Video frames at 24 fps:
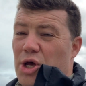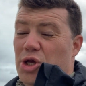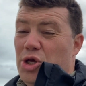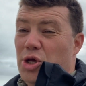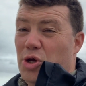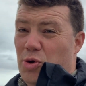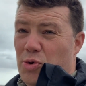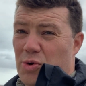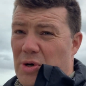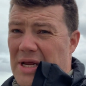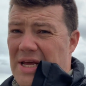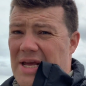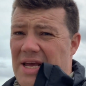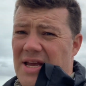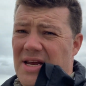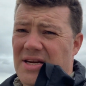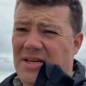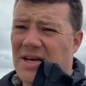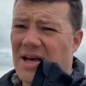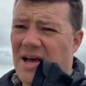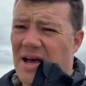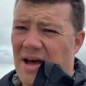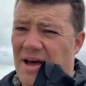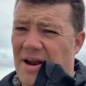you
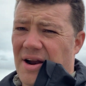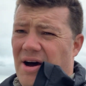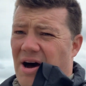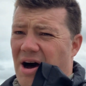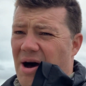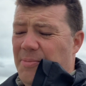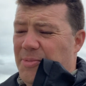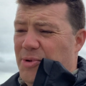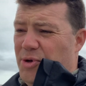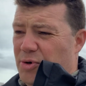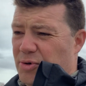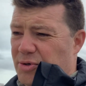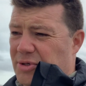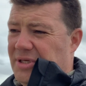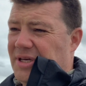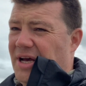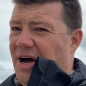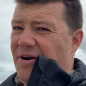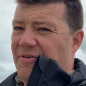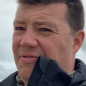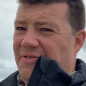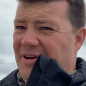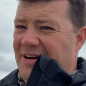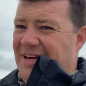need an army
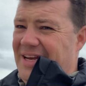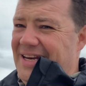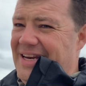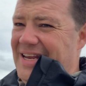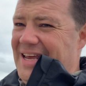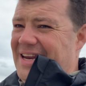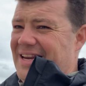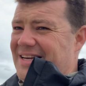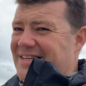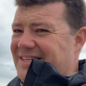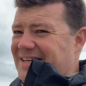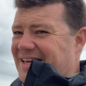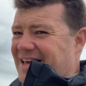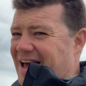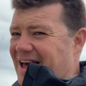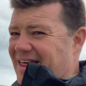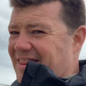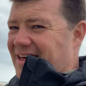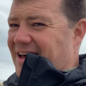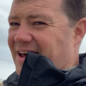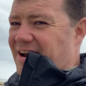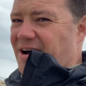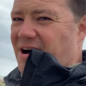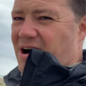yourself, and he needed to
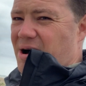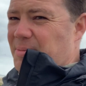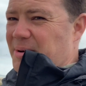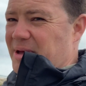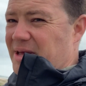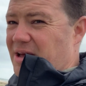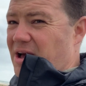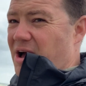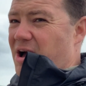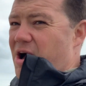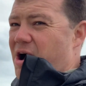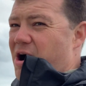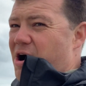get that army